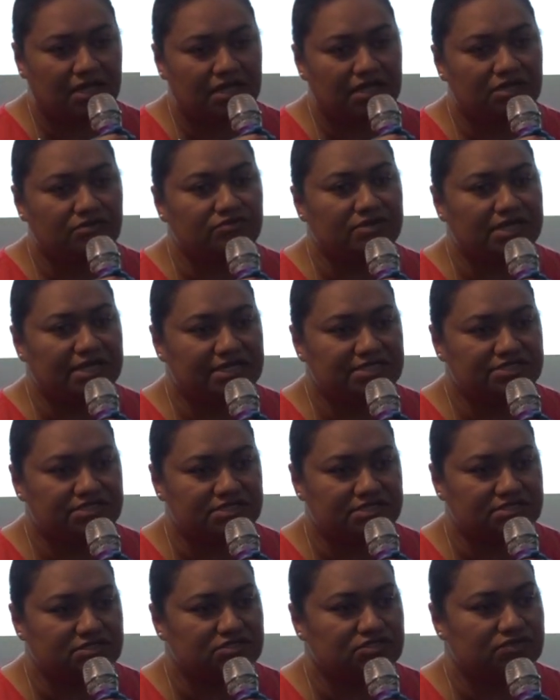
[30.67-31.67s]
in
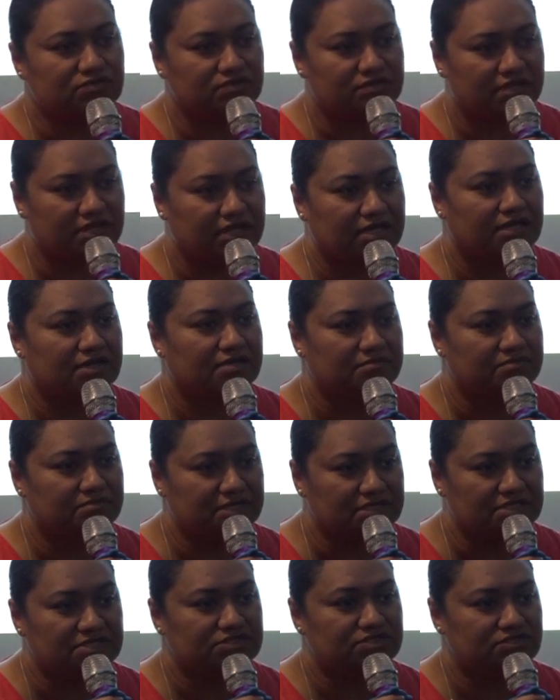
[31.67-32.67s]
relation to their
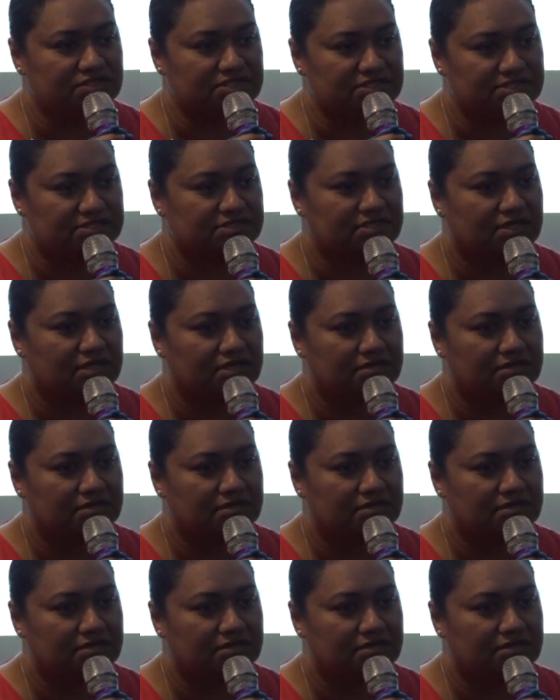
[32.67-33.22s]
ministries'